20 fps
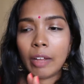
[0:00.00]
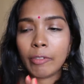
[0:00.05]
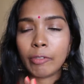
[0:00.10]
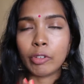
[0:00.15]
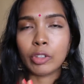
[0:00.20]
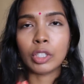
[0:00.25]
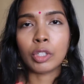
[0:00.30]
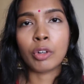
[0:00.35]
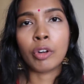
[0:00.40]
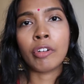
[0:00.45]

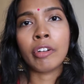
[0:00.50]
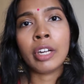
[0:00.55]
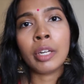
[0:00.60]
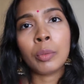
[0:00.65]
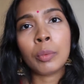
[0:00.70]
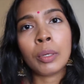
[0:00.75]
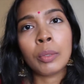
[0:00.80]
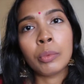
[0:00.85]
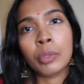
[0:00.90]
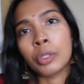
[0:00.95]
for the
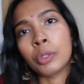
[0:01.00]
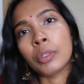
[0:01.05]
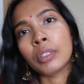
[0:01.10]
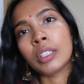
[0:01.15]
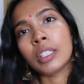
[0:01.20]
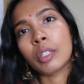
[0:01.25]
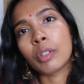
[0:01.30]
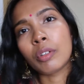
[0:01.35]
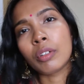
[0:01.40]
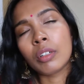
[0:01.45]
Korean one, which
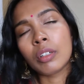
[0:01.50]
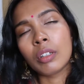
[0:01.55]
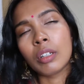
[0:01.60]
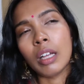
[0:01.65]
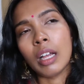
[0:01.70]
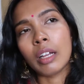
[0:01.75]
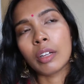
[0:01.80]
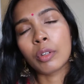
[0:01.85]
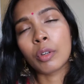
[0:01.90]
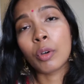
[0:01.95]
was the
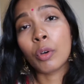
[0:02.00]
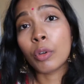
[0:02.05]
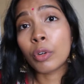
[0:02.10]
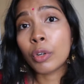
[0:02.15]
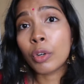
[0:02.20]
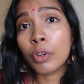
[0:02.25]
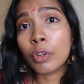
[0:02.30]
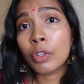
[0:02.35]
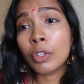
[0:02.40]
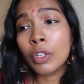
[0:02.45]

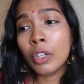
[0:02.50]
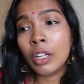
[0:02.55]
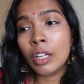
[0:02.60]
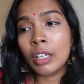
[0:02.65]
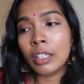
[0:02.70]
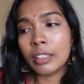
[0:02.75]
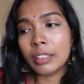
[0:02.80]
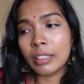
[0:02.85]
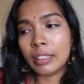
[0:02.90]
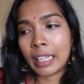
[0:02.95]
Koryo
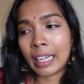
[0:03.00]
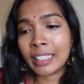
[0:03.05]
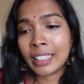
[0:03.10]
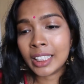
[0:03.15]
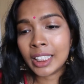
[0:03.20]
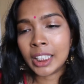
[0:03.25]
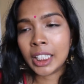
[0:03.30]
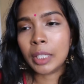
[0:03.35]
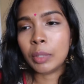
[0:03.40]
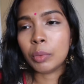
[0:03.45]

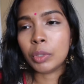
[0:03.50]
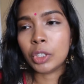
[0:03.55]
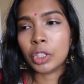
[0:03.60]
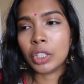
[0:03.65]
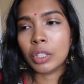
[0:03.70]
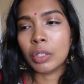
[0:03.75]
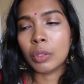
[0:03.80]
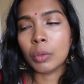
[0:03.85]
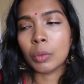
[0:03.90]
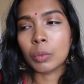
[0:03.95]
dynasty, which
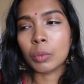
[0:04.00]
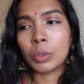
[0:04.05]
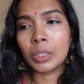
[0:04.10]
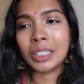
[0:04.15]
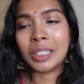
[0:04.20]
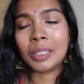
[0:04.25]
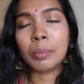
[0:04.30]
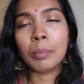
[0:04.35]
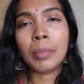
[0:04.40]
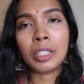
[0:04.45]

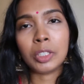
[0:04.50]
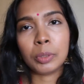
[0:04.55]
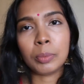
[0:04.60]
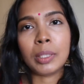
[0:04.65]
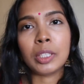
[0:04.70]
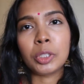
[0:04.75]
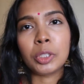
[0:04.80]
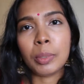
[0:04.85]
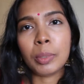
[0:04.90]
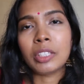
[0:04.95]
was much
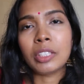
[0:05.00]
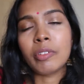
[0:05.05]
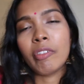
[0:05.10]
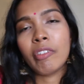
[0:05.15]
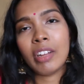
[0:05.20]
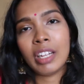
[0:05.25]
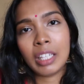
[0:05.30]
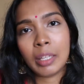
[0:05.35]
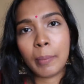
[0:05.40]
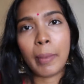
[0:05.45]

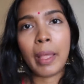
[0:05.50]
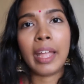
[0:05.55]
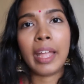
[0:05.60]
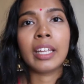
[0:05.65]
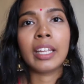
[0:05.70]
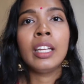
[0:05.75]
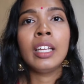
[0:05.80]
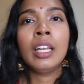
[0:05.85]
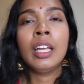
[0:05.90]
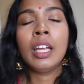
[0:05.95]
further back
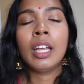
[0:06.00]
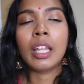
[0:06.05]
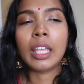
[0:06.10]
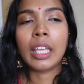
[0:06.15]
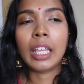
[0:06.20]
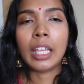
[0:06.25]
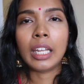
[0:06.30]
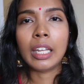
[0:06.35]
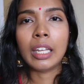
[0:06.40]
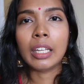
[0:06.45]

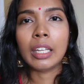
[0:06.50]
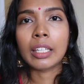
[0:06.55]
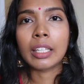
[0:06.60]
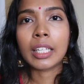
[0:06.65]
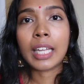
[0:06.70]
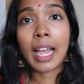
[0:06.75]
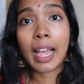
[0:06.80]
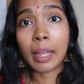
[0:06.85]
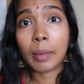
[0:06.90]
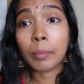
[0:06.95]
in
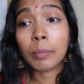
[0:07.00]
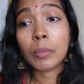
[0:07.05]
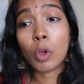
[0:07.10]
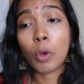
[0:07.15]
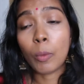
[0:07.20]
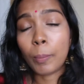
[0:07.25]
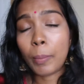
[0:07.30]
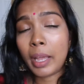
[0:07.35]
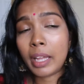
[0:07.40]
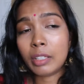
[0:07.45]
time
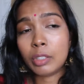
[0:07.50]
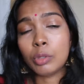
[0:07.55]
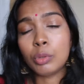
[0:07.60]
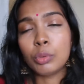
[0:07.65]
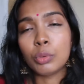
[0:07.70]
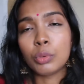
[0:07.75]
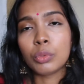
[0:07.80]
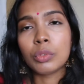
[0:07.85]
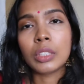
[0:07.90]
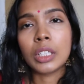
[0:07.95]
compared
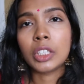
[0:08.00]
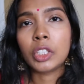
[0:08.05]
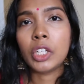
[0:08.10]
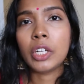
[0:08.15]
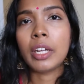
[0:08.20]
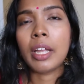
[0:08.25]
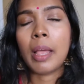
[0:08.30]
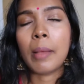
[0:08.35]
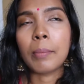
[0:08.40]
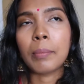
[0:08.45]
to the
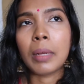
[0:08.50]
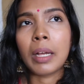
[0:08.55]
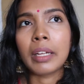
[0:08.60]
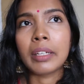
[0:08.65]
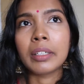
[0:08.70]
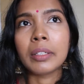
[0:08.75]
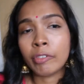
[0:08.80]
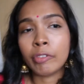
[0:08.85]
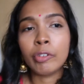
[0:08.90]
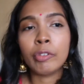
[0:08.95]
Qing
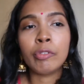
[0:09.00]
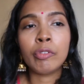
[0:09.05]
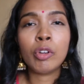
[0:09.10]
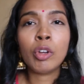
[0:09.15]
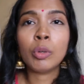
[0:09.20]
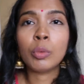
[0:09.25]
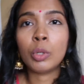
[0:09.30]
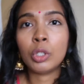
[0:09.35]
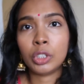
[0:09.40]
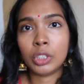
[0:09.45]
Empire. If you've
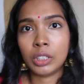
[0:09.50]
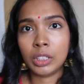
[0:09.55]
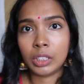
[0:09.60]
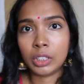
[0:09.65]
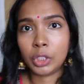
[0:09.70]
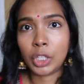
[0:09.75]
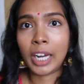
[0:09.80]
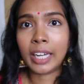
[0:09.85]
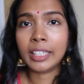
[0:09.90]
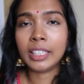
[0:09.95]
not watched the
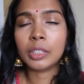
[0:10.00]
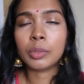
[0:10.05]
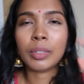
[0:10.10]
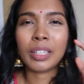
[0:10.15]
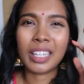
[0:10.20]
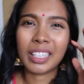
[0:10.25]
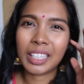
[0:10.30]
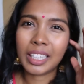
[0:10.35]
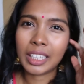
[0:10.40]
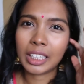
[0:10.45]
Chinese
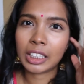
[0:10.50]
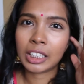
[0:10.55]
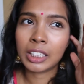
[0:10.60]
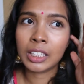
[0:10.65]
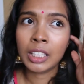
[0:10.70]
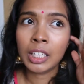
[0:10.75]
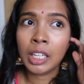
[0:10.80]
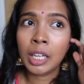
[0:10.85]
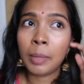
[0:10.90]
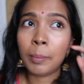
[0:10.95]
one, I think it's
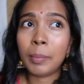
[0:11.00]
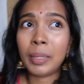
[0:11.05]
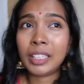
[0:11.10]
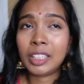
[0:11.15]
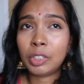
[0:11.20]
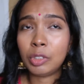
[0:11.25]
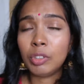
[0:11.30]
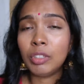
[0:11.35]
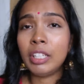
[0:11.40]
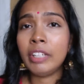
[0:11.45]

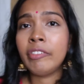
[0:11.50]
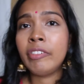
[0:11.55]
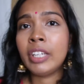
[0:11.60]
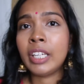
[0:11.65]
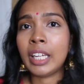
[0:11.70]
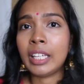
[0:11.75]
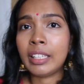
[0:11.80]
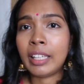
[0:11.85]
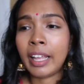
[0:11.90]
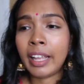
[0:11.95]
best to leave it
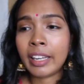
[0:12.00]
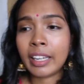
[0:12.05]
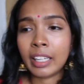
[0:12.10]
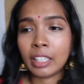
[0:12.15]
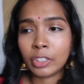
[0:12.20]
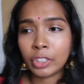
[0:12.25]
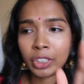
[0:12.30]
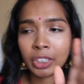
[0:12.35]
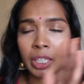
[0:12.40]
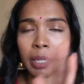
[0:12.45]
at that
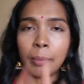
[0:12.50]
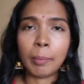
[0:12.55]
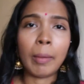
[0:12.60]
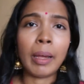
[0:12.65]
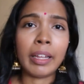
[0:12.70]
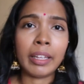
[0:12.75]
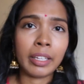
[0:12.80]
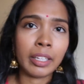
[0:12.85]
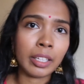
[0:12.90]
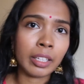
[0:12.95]
and just
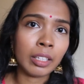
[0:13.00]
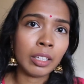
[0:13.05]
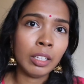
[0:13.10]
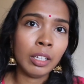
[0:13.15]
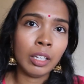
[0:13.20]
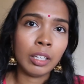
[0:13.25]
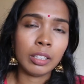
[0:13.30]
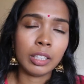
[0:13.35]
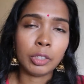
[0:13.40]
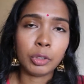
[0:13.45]
admire
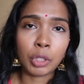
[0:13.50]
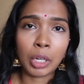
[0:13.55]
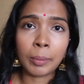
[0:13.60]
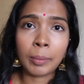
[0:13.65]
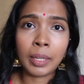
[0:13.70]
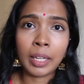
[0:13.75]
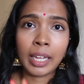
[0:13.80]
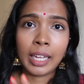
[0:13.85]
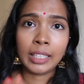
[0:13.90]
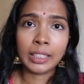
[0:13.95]
the
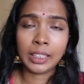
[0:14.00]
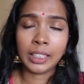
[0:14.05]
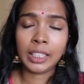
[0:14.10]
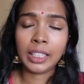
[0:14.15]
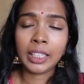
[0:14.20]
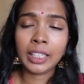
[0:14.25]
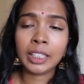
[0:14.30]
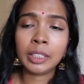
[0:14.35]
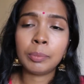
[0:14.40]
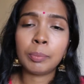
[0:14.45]
drama as it
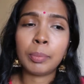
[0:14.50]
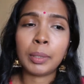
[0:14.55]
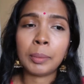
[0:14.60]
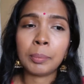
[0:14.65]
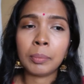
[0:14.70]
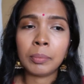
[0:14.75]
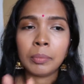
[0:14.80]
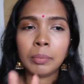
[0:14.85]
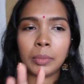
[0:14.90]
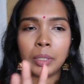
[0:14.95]
is, but
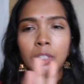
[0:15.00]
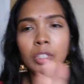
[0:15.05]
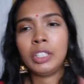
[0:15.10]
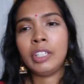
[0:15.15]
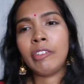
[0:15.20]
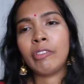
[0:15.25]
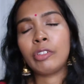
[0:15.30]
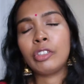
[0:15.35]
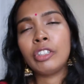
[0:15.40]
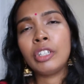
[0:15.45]
because
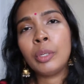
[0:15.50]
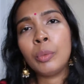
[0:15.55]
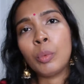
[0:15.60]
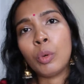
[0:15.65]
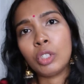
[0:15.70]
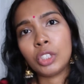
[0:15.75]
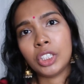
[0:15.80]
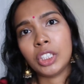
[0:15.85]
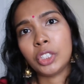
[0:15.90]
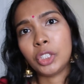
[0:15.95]
I've already
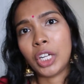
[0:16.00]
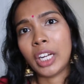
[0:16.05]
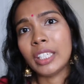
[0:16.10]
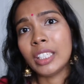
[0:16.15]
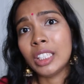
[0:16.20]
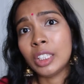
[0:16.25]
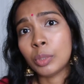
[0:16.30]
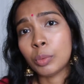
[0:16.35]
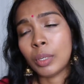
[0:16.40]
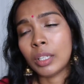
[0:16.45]
watched the
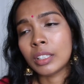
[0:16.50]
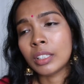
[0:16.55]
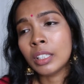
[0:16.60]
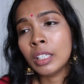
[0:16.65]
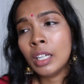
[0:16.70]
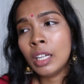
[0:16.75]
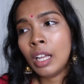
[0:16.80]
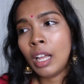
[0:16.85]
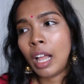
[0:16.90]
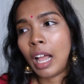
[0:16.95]
Chinese one,
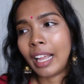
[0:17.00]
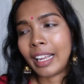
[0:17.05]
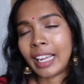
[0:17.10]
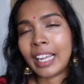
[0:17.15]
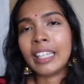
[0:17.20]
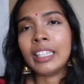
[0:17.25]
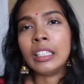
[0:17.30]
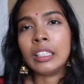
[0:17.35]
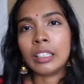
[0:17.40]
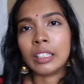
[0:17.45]
I
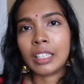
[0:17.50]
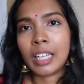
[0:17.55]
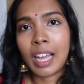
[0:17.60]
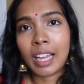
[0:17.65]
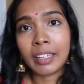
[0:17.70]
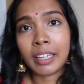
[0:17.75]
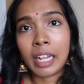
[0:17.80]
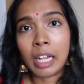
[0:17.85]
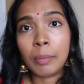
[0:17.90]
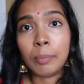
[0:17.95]
kinda
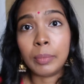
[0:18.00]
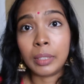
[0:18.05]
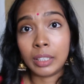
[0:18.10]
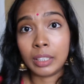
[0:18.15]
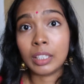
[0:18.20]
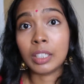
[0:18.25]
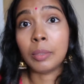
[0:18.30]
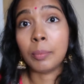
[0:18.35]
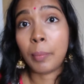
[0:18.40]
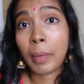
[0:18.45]
can't help
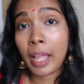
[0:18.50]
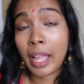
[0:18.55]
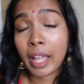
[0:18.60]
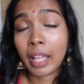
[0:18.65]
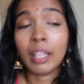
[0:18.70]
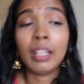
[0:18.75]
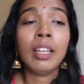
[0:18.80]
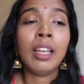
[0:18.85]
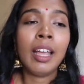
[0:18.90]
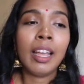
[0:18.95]
but
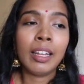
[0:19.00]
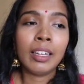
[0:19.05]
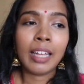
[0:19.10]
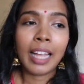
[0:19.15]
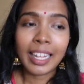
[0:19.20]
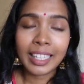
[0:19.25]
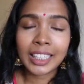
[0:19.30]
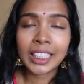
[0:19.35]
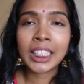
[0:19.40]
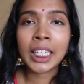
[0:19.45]
compare.
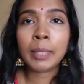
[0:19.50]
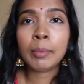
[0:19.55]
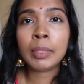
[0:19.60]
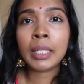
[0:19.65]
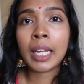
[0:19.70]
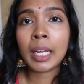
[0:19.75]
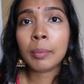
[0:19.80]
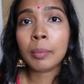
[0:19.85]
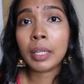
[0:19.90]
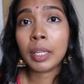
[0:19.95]
At the same
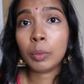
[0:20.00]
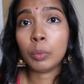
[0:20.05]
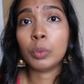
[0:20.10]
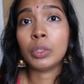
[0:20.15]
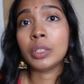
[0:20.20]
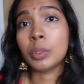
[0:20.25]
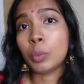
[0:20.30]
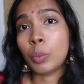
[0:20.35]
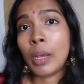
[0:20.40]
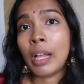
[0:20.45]
time, it
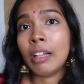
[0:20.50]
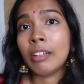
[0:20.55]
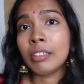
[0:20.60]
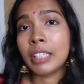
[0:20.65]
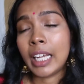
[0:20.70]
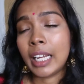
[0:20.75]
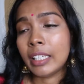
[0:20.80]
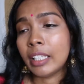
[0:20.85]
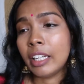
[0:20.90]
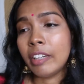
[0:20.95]
was well
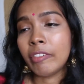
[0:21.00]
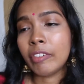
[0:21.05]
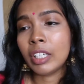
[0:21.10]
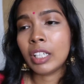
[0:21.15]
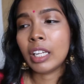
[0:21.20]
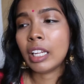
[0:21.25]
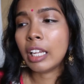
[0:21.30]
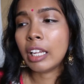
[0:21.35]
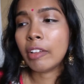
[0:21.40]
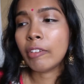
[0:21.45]
done,
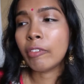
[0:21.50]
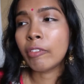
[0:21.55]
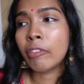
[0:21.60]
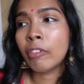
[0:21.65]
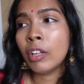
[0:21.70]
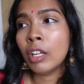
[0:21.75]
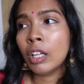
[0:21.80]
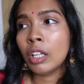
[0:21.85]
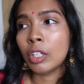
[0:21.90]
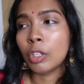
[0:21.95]
even if
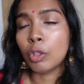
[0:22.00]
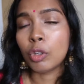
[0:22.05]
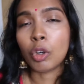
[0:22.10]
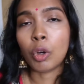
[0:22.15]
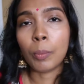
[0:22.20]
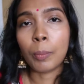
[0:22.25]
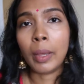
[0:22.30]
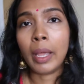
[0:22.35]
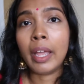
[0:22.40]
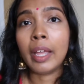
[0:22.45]
you
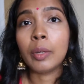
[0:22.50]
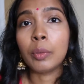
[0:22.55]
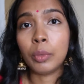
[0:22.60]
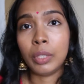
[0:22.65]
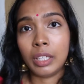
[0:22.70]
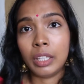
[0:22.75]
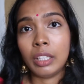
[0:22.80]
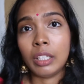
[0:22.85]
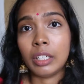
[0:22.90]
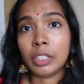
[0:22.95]
compare it
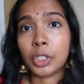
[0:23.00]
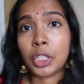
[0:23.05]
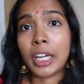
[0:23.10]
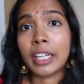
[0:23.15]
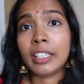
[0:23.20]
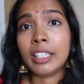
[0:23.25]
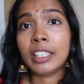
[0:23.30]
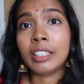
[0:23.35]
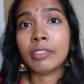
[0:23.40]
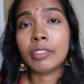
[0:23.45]
with the
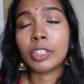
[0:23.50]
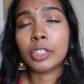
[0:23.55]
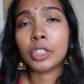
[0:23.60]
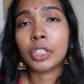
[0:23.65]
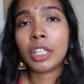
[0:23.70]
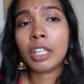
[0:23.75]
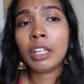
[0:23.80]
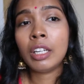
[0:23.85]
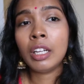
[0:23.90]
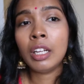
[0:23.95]
Chinese
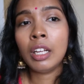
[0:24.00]
version,